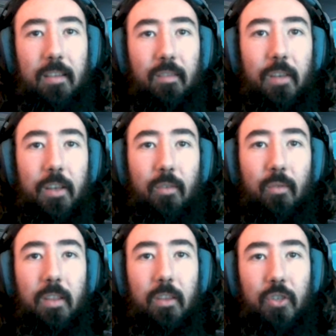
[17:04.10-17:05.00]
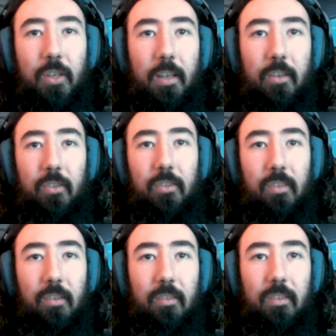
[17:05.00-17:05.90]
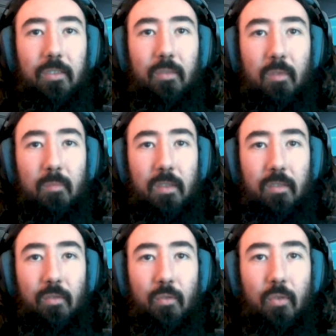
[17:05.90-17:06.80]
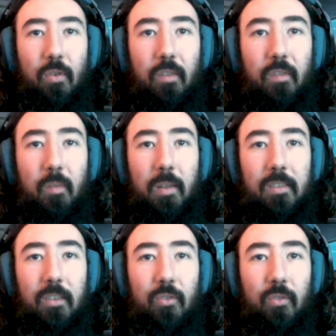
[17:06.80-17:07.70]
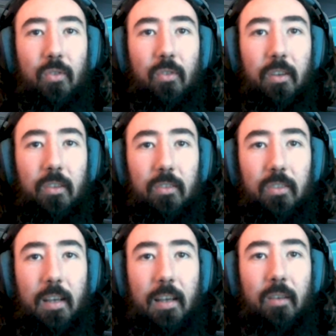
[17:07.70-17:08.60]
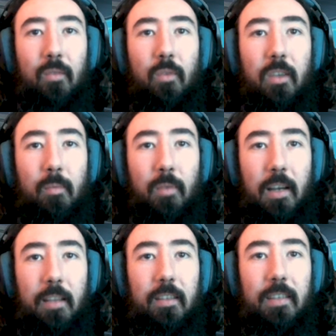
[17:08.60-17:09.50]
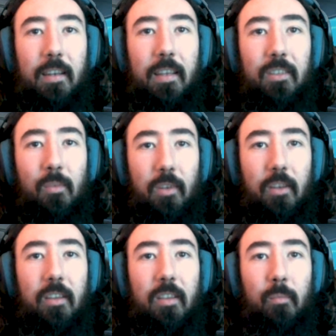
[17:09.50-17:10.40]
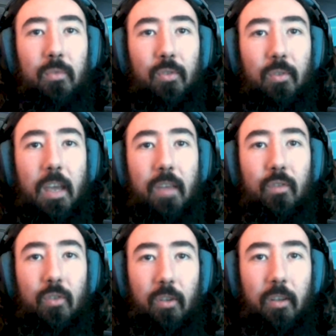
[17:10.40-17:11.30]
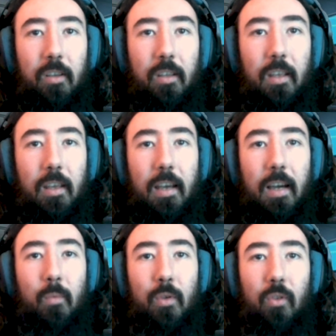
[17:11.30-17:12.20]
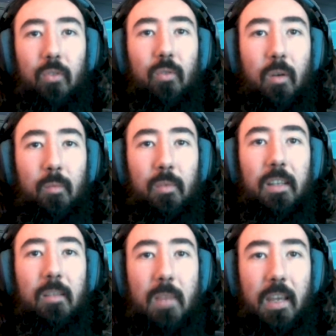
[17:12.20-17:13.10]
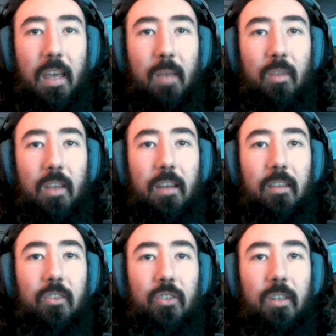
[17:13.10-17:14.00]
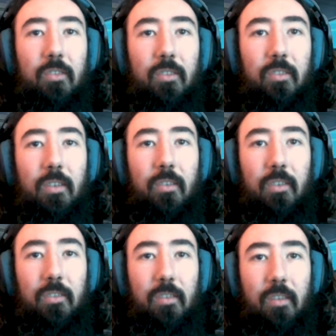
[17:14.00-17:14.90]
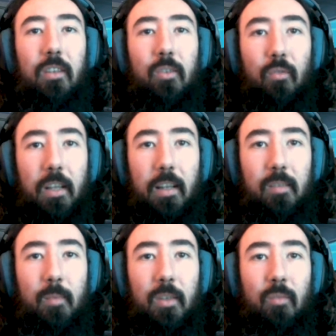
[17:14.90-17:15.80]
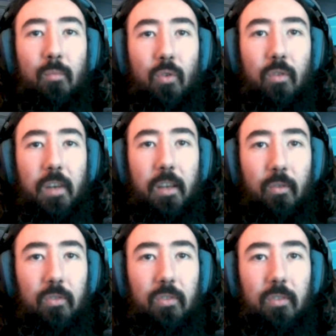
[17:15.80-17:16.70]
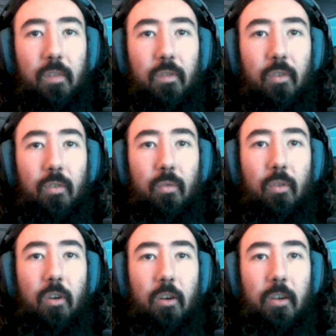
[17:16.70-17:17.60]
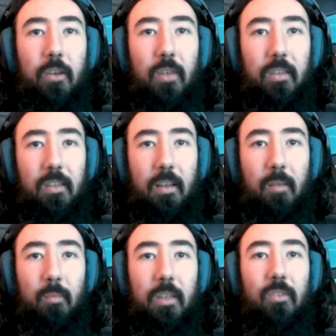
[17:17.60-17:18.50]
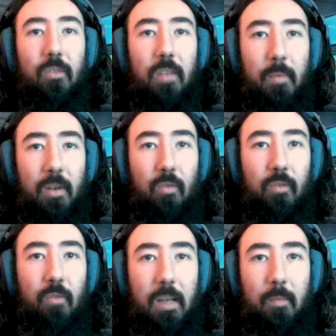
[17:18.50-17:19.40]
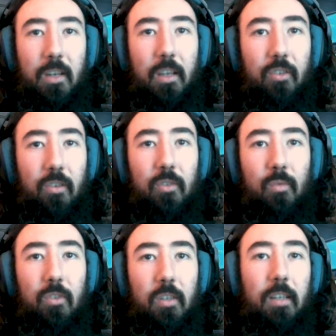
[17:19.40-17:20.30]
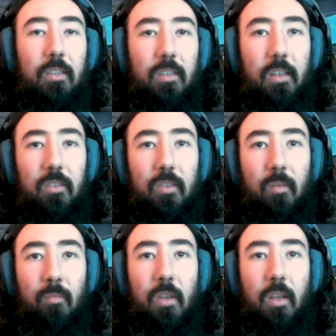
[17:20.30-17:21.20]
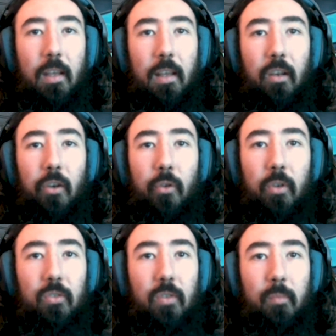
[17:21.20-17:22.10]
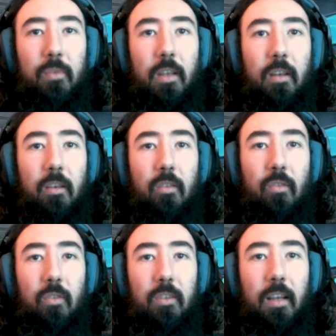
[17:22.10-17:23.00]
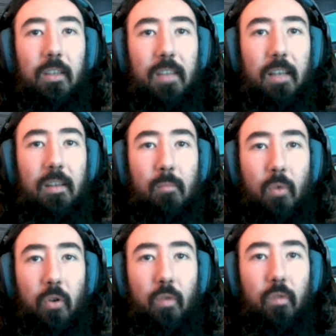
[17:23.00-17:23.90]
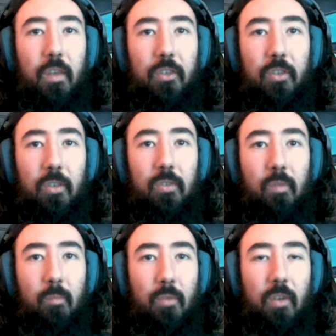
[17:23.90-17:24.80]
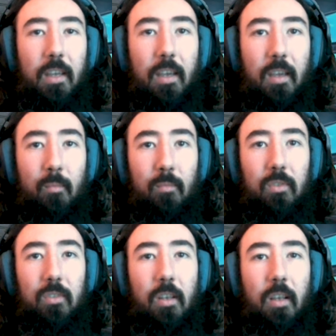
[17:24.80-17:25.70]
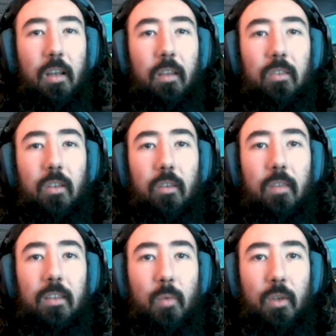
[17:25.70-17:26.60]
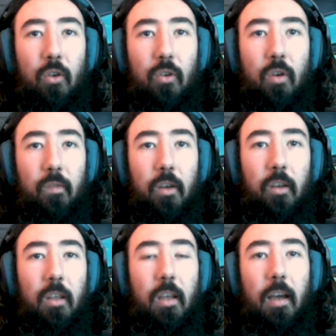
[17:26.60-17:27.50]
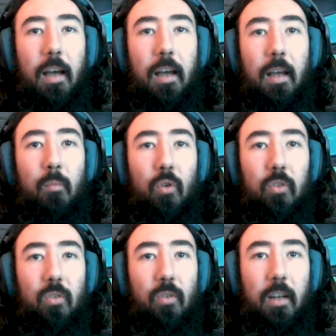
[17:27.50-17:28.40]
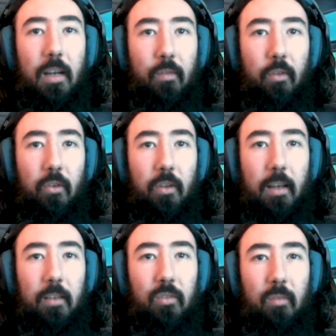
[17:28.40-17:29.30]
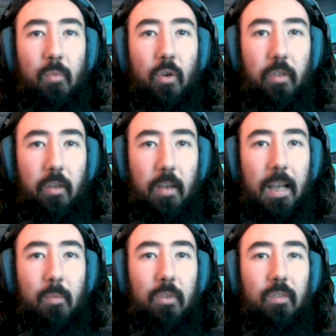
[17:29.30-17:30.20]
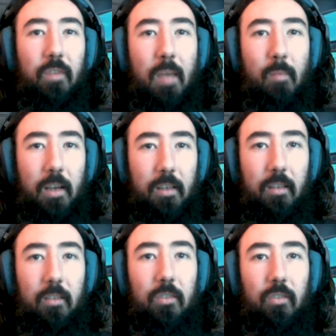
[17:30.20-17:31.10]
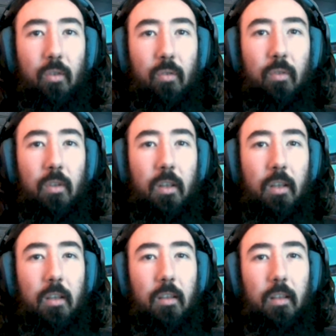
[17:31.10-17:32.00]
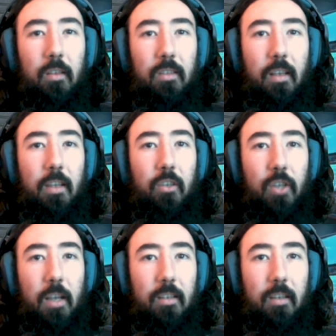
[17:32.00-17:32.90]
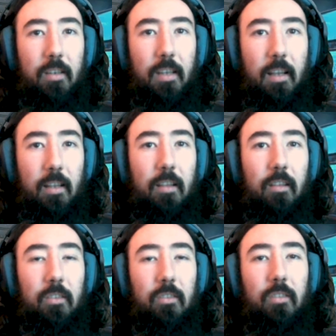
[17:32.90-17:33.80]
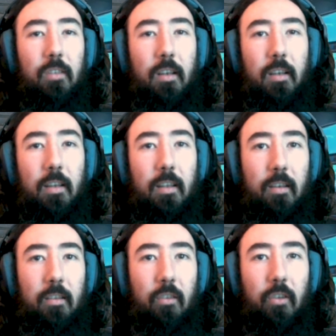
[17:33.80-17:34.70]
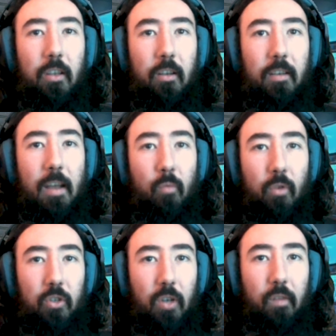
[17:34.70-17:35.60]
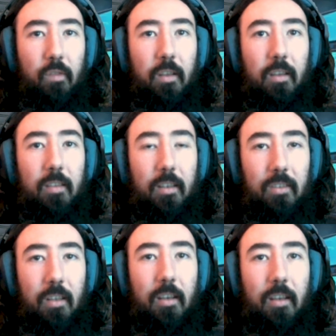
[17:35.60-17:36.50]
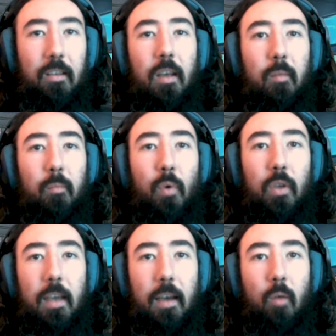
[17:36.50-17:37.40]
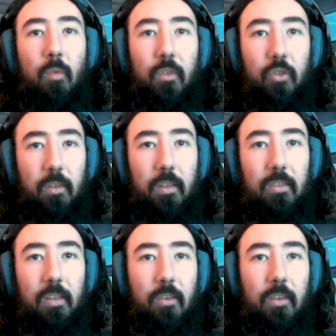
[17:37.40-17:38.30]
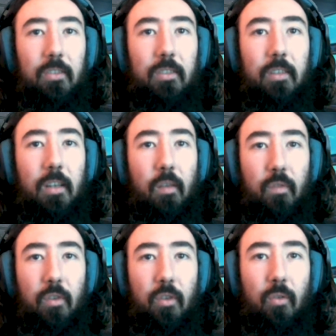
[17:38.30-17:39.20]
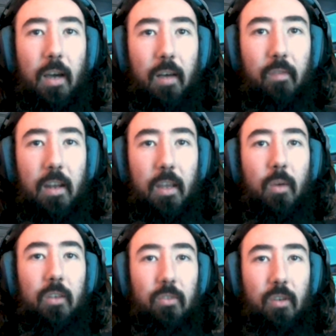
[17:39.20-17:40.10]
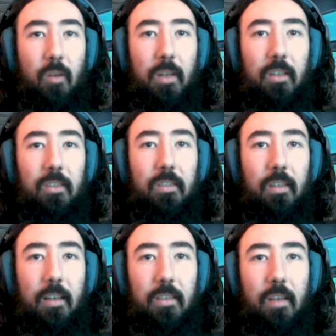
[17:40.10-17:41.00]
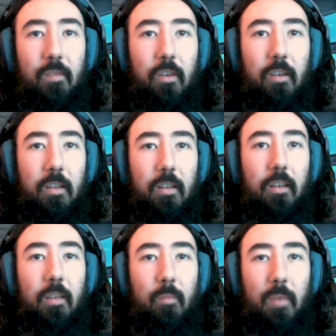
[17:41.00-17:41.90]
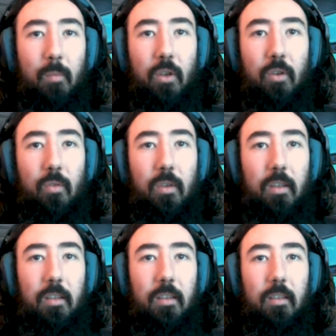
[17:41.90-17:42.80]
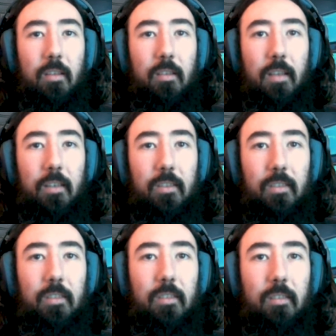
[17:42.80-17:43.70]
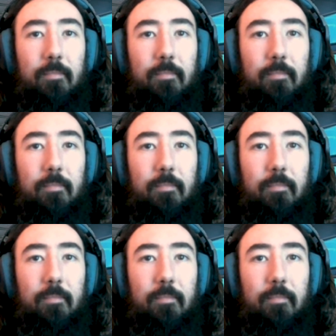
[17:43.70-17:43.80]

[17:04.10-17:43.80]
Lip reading: video in the Cheat Engine series. We've been through all of the built-in tutorials, and we applied the techniques that we learnt in them to Cave Crawler, and we also completed the minigame at the end of the Cheat Engine series. So I'd really like to make some more videos. If you are interested in that, please do let me know your recommendations. Would you like to see some Lua scripting or dissecting mono features from Unity games? There's a lot of things that we could cover. I'm also going to have a look at some other elements of game hacking, so things like injecting DLLs and looking at network traffic, things like that. But yeah, I hope you've enjoyed this series. If you have any questions or comments, as ever, leave them down below. Thanks.